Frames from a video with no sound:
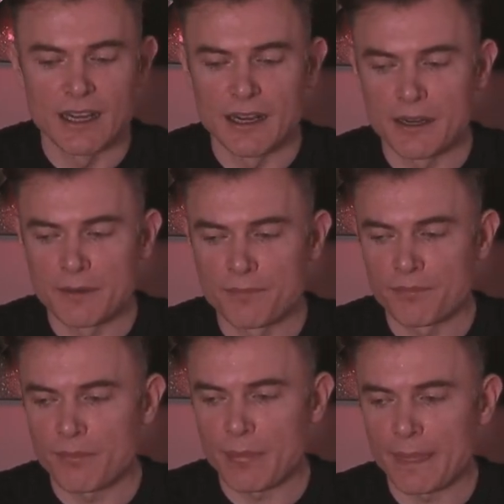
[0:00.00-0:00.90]

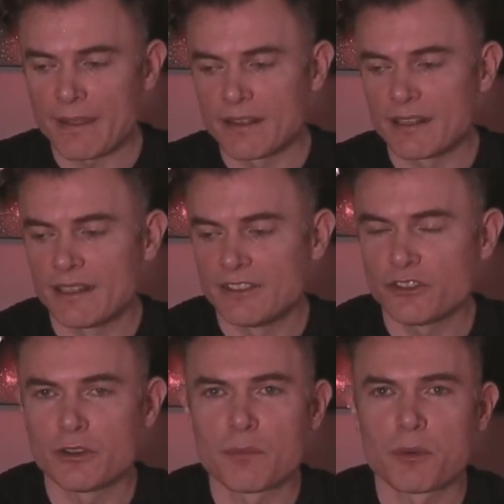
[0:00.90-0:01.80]

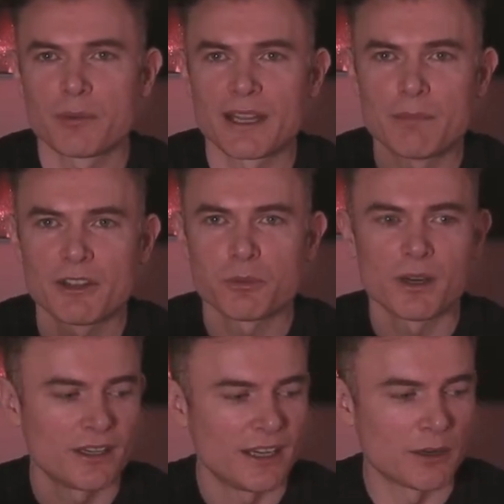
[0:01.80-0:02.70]
So I'll probably keep this
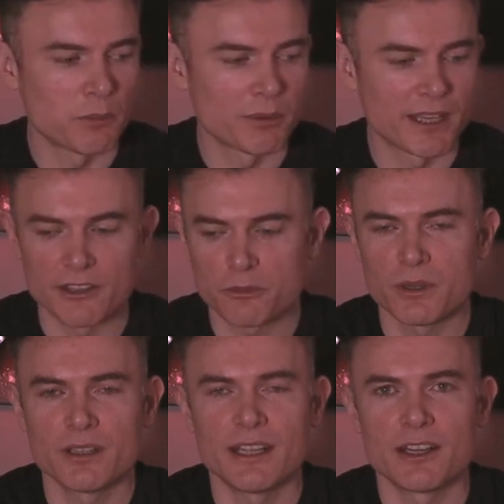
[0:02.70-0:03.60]
one, and I'll probably keep this
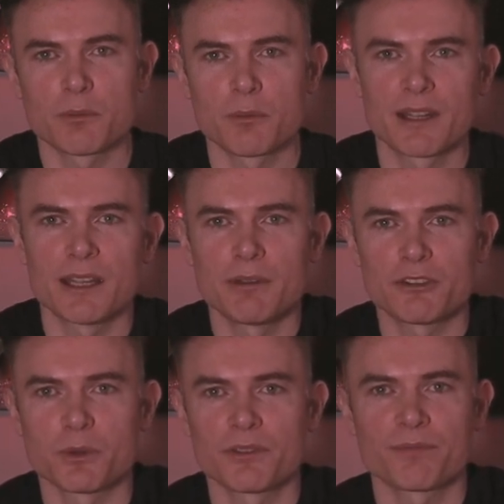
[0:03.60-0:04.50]
one, and I'll probably keep
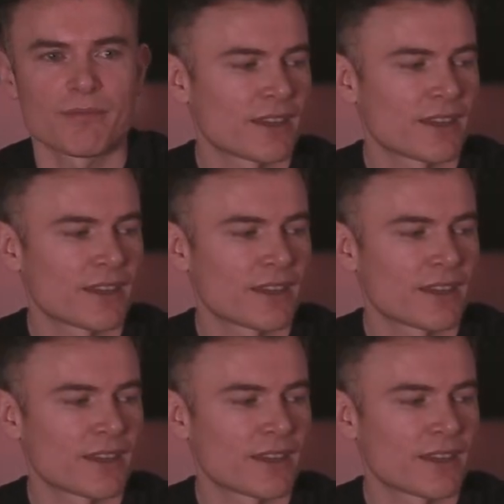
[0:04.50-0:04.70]
this one.